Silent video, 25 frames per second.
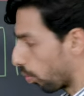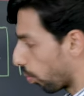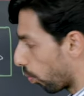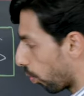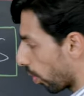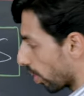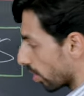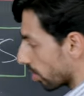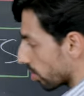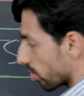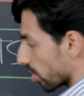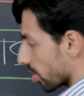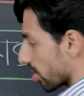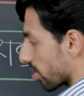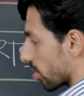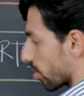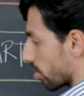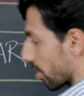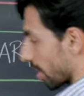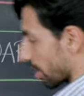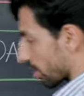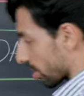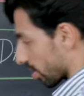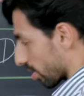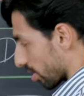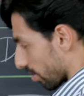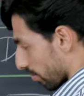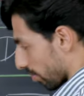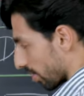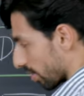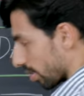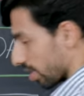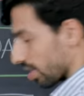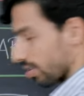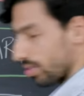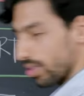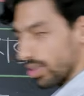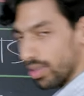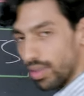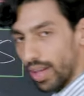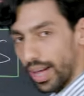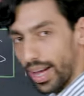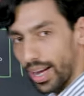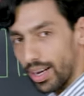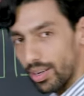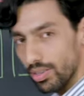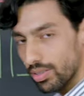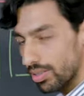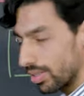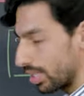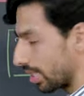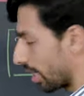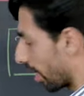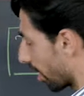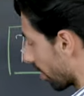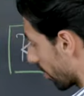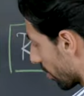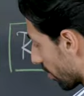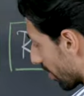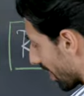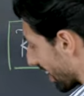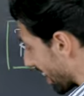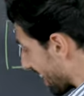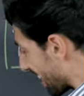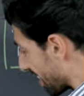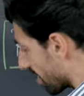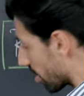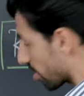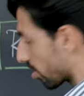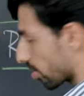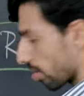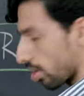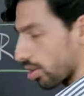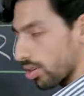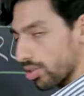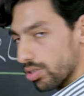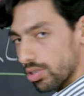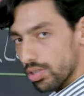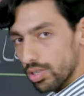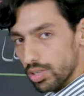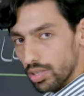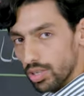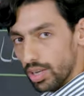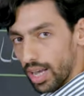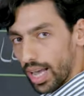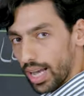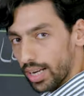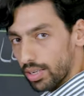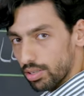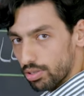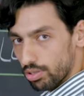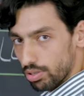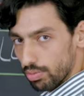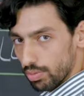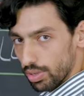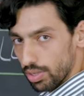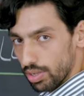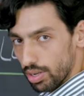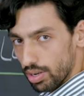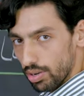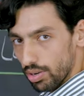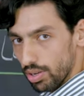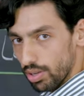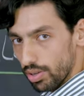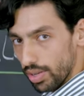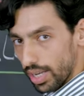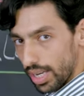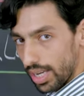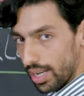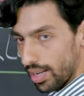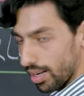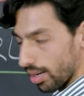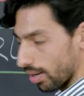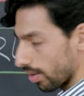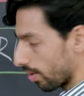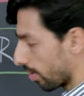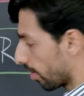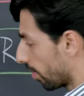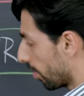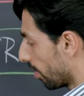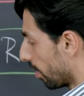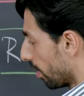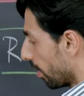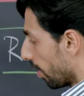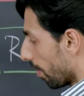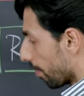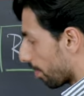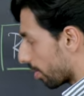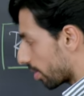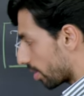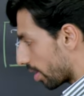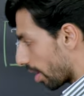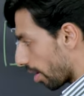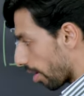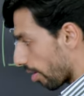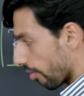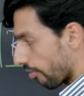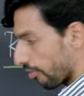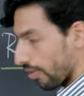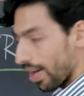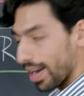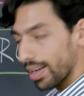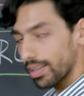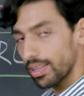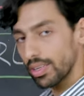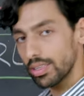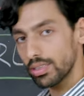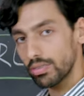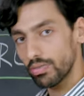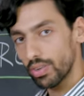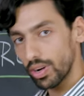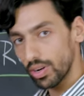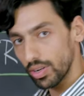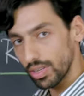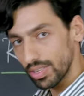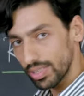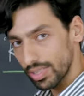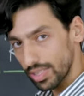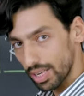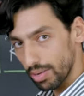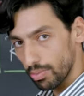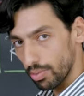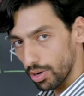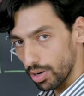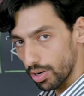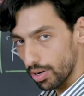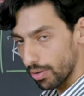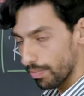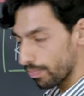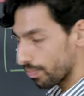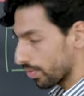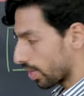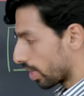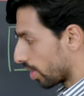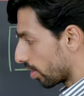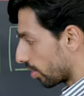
One just stretches the material out, the other inserts extra material in but the effect is very similar.